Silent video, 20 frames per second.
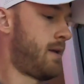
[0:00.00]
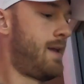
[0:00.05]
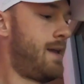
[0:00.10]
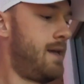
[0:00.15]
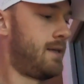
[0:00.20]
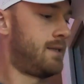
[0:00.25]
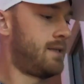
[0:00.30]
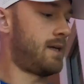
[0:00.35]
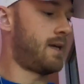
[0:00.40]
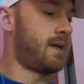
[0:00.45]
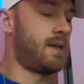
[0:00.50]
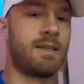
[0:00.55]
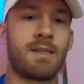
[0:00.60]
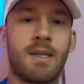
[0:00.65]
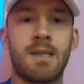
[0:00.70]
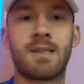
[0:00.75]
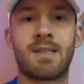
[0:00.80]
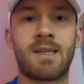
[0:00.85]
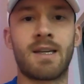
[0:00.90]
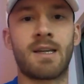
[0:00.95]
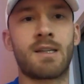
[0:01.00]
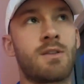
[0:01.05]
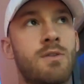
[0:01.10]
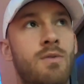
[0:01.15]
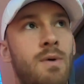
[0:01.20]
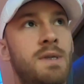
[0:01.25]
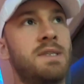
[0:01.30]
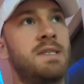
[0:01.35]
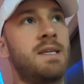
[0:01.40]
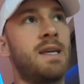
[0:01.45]
it is
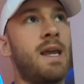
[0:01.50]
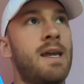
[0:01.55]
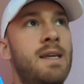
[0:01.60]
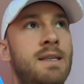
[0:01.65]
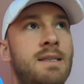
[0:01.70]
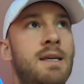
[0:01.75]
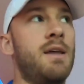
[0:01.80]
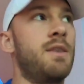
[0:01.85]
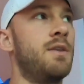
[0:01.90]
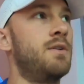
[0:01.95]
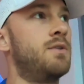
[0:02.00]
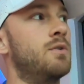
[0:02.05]
6:28 and the